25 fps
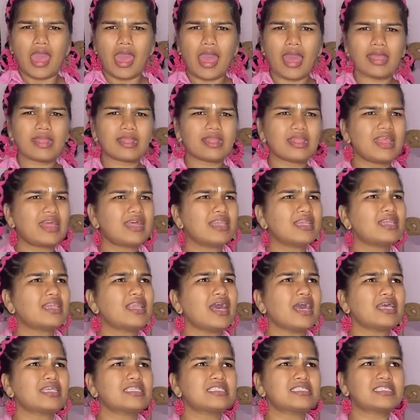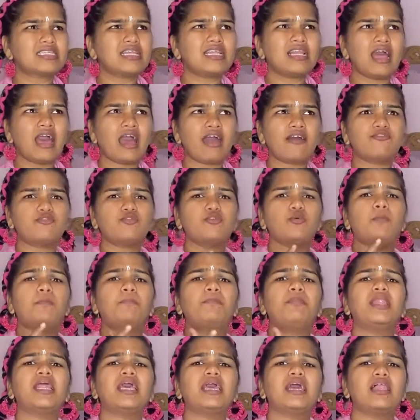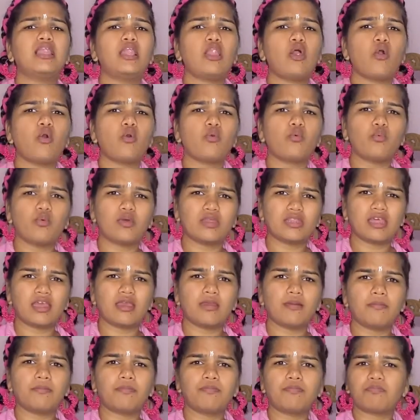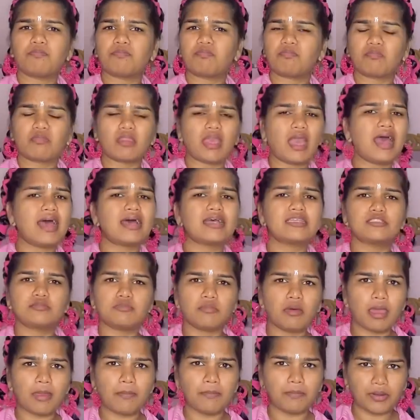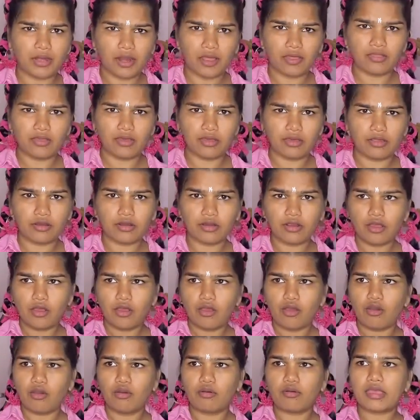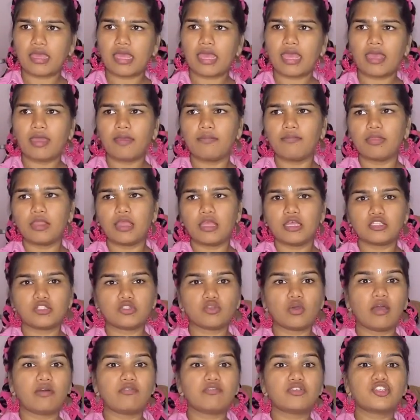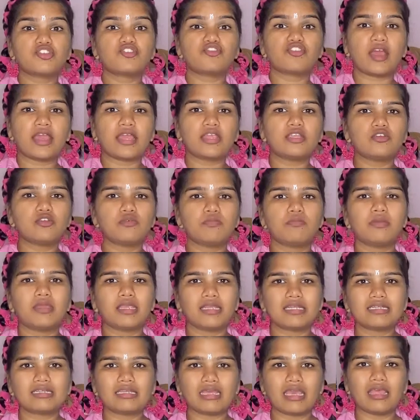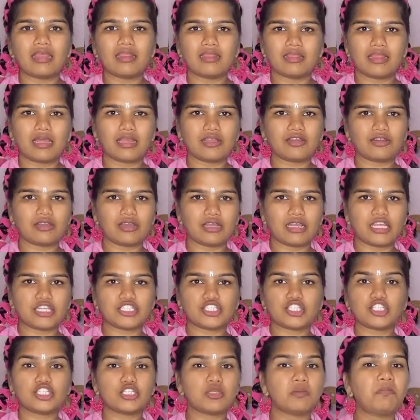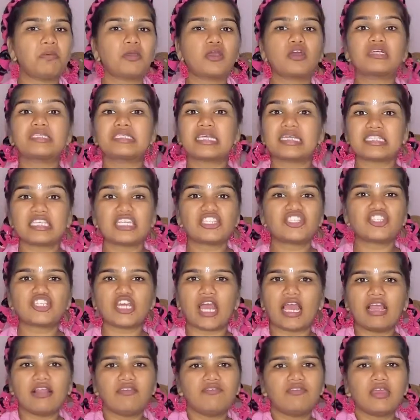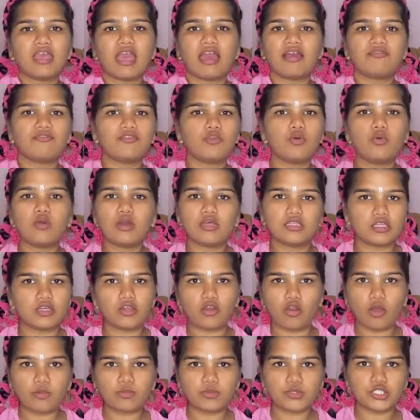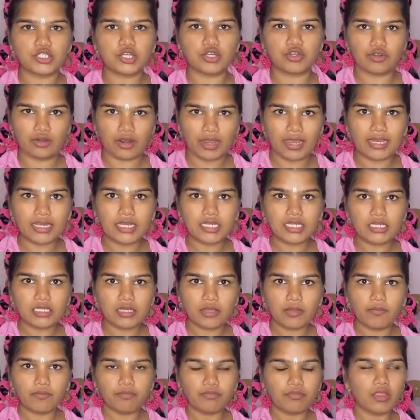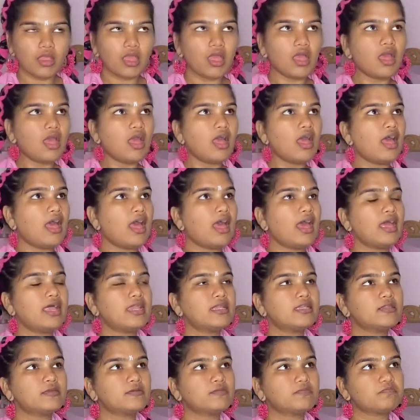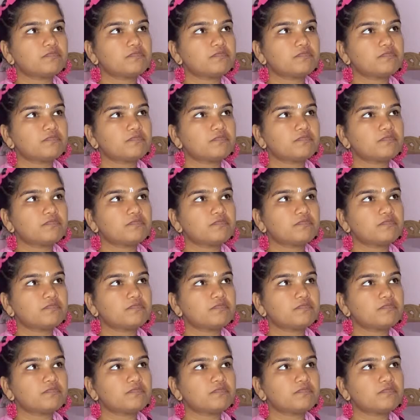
and then I still have to play along with him as my brother. Okay, so I was trying to maintain that relationship, because as a child we have no other option, right? And